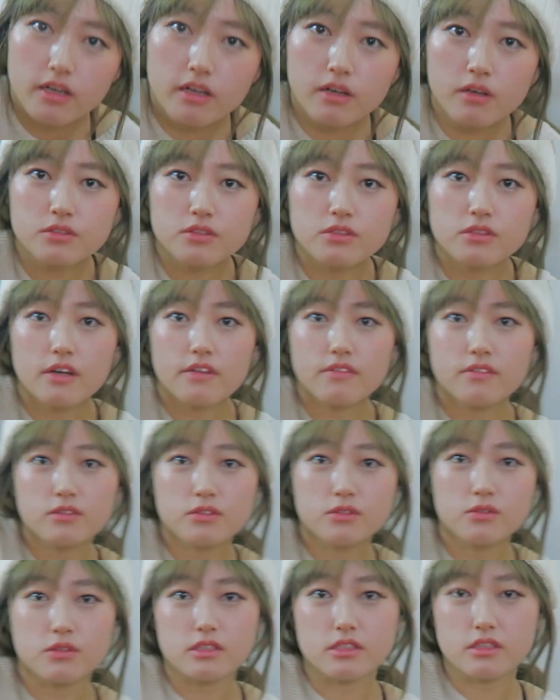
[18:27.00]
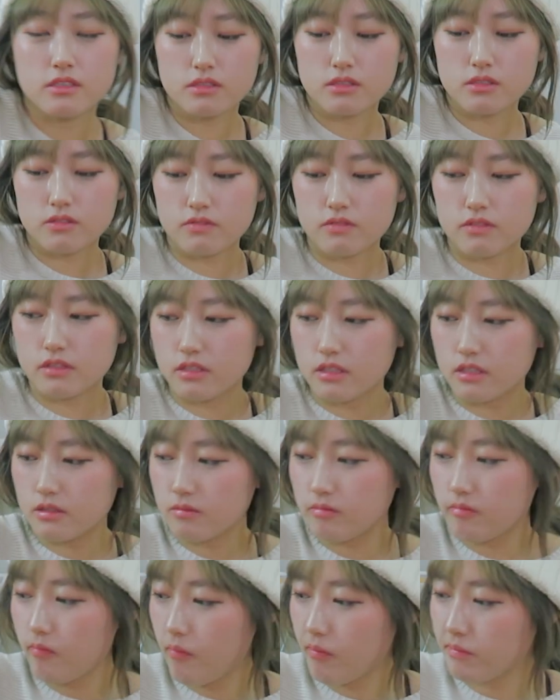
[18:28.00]
I also have the soy sauce over
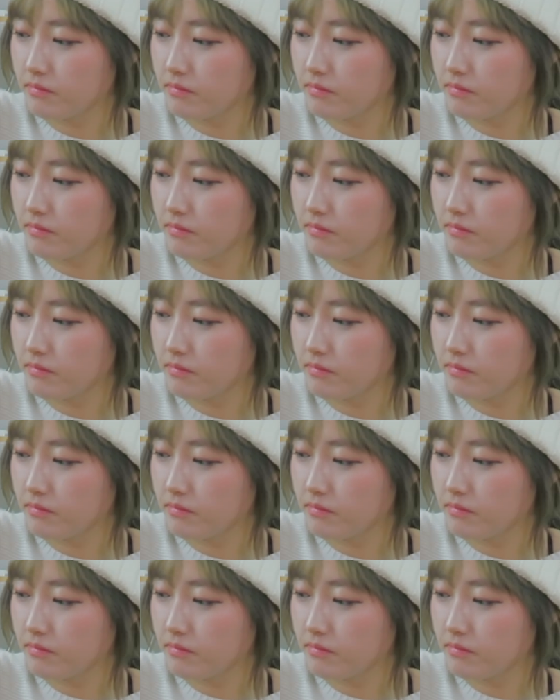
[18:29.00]
here.